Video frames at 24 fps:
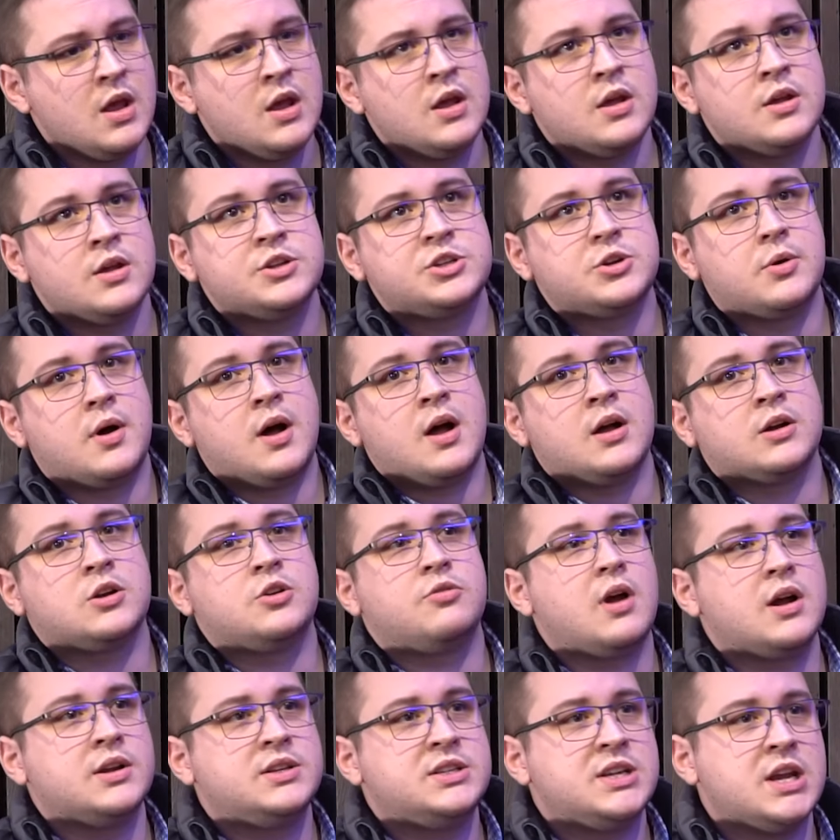So our
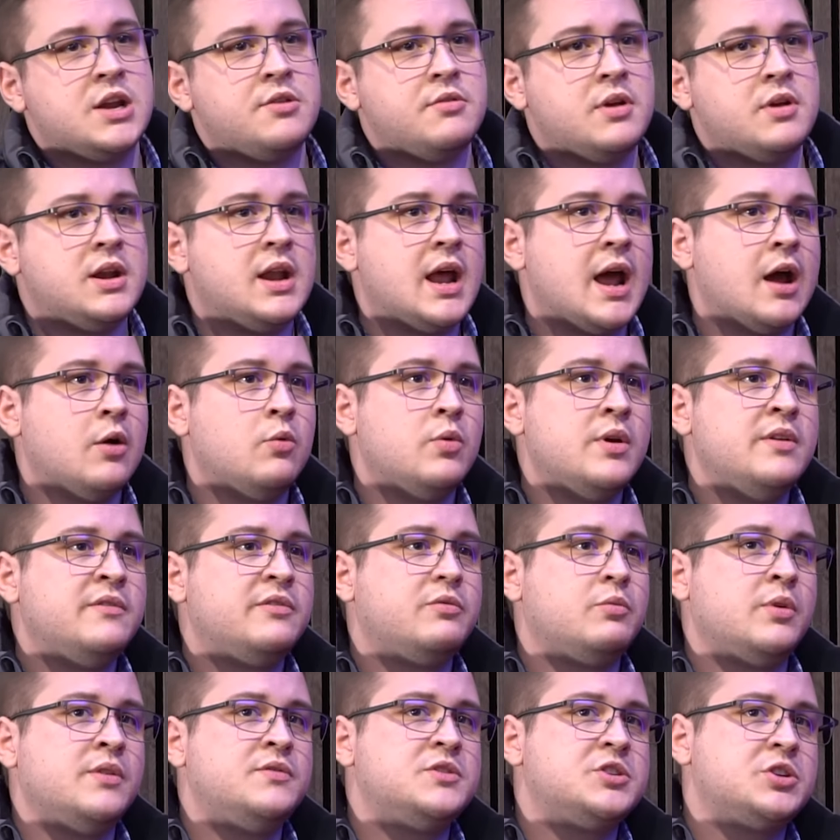criteria now, we've
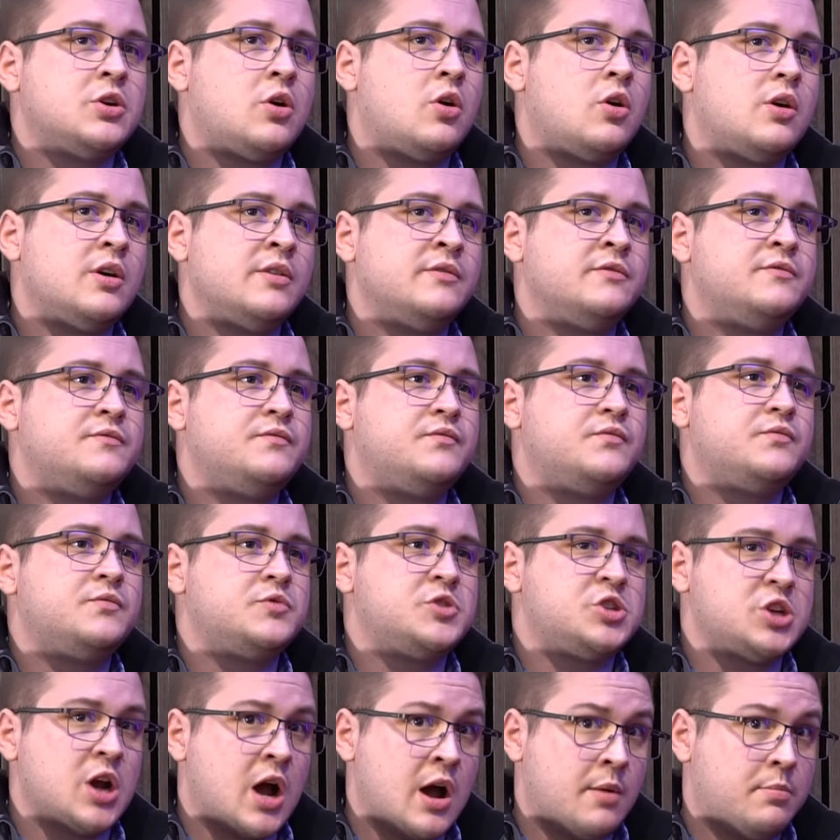sort of
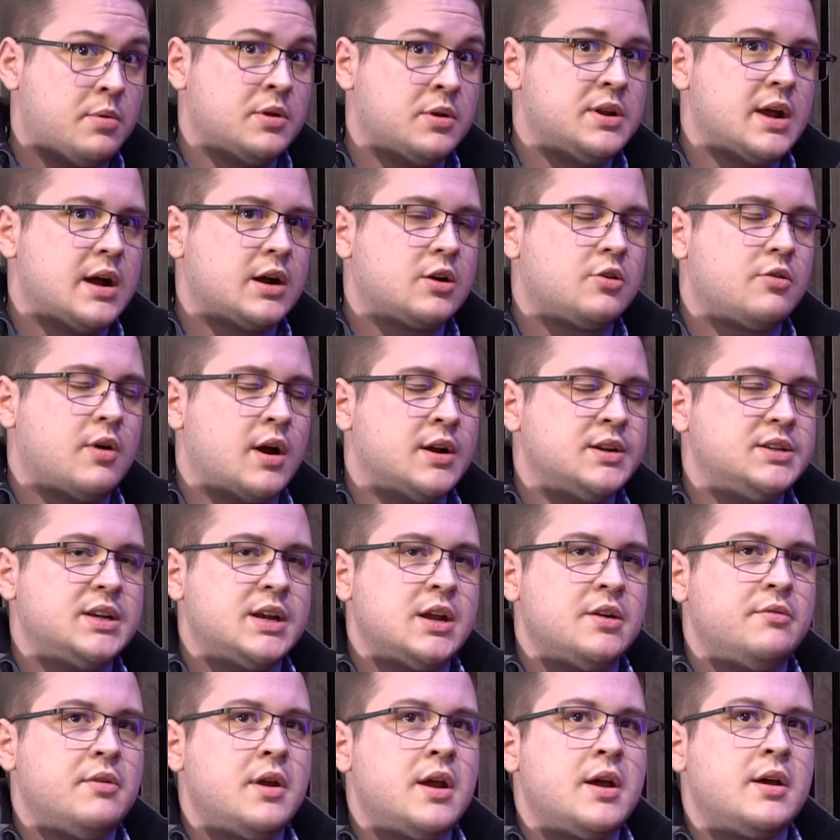sharpened our
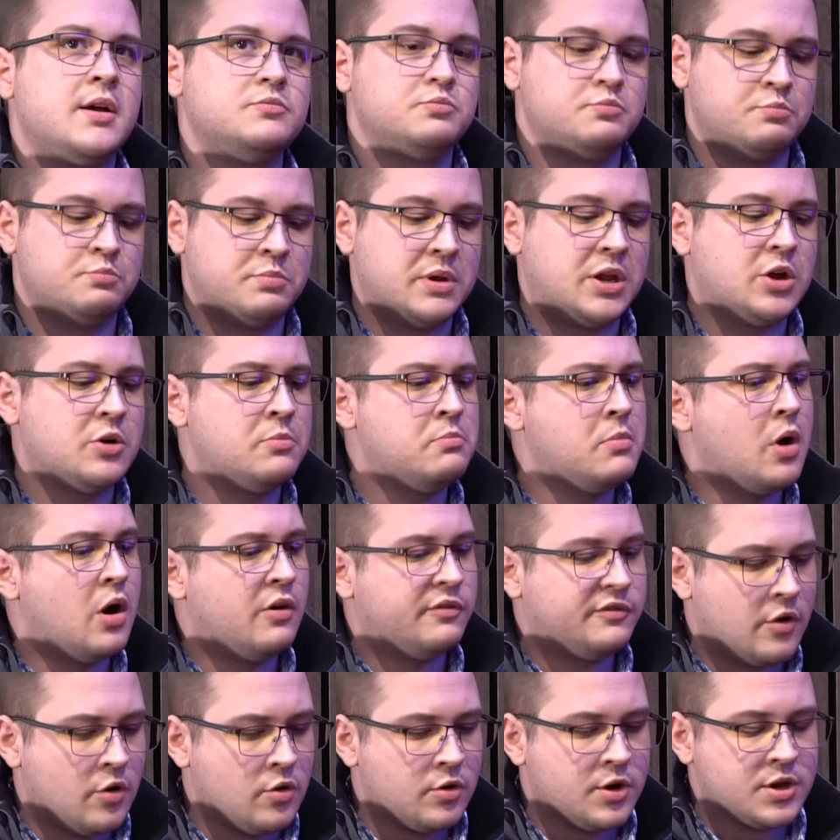criteria, become more
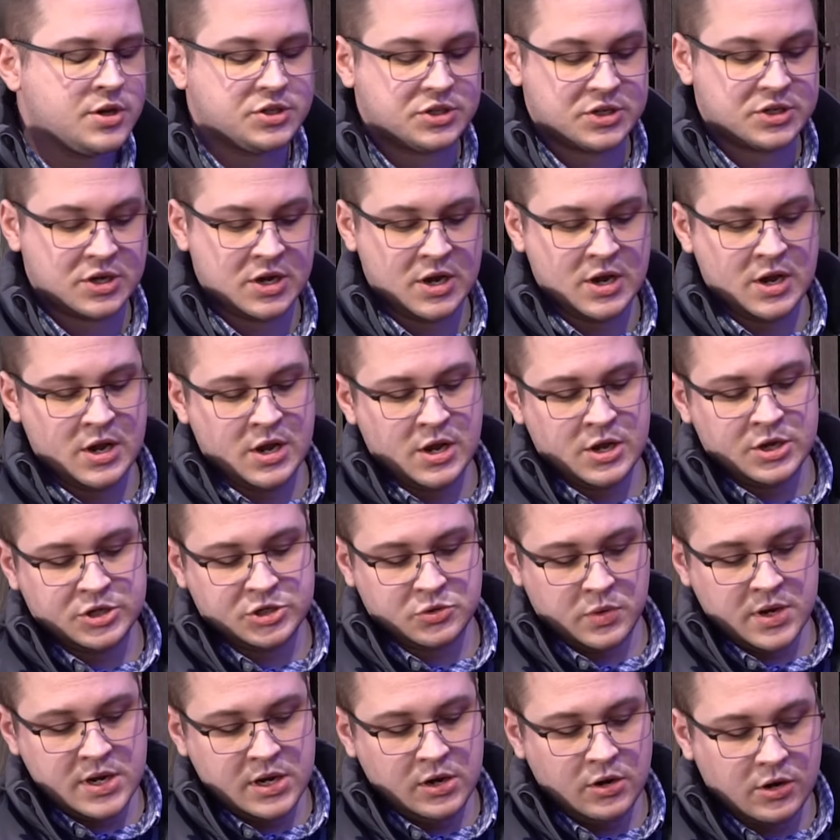focused. So
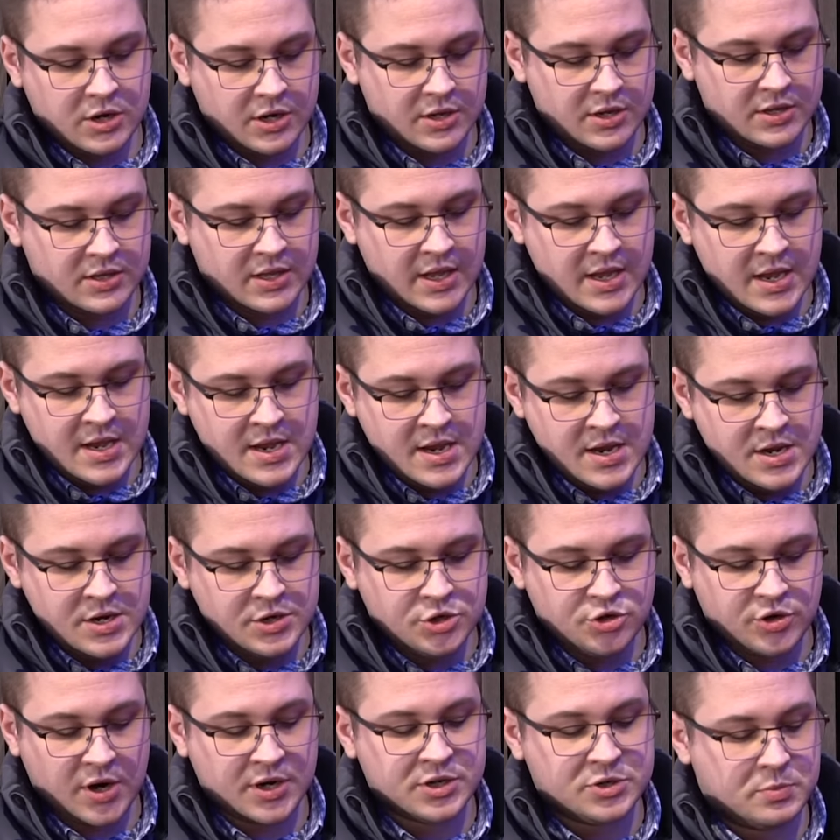we look at the
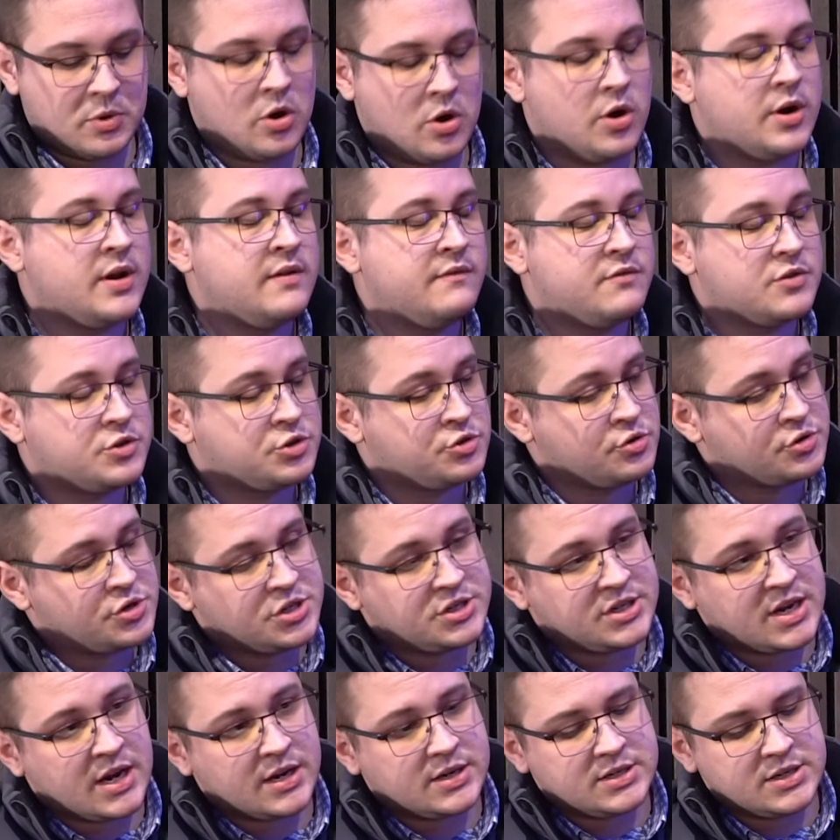transport and infrastructure
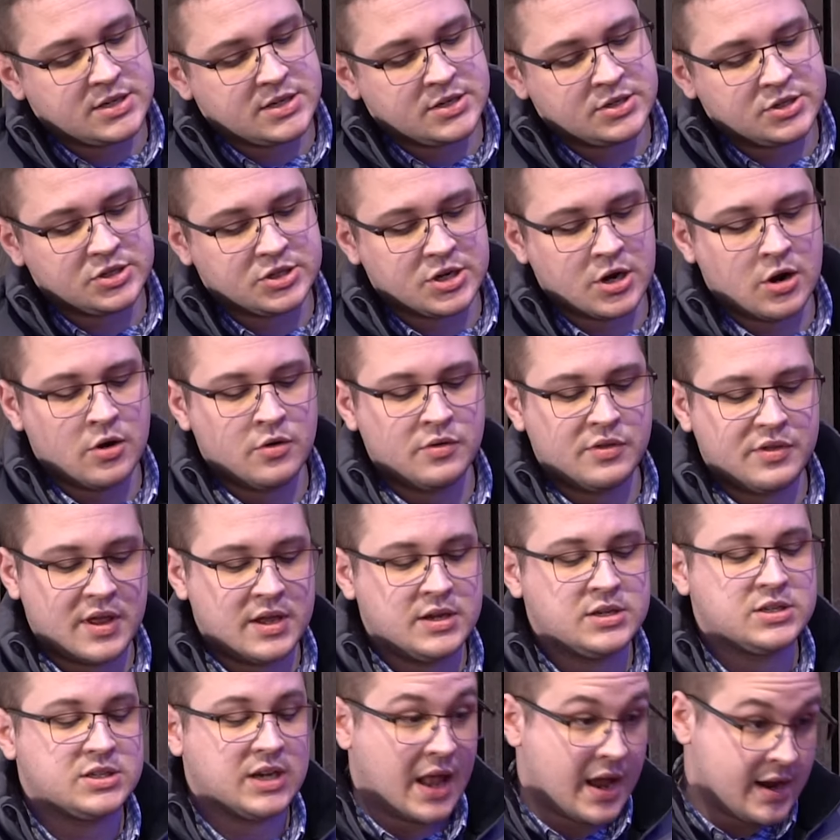sectors, so
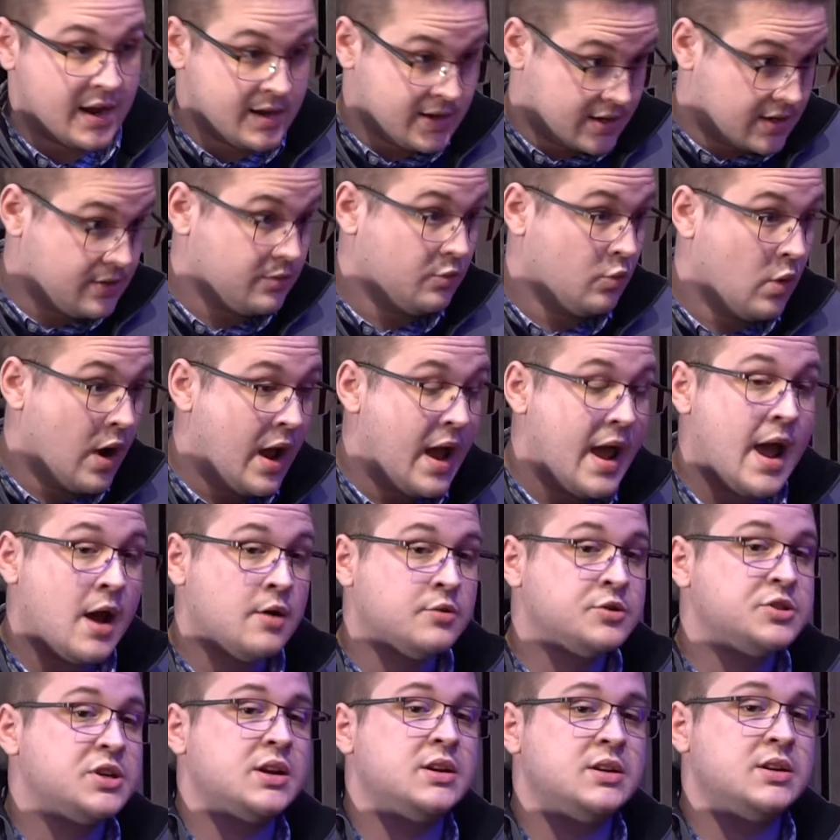things like
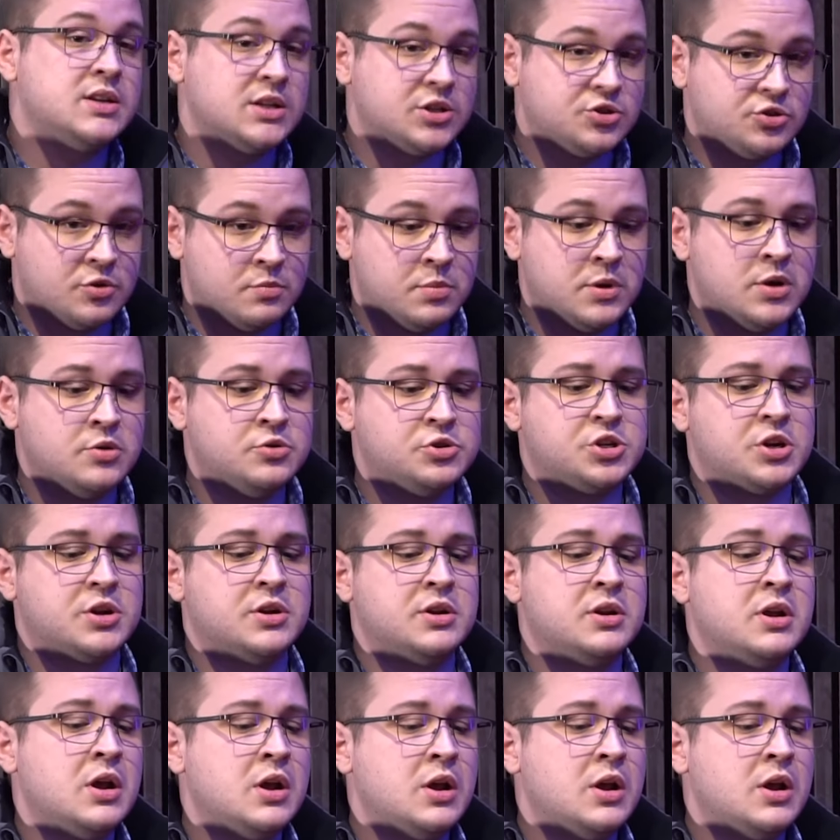warehousing, distribution,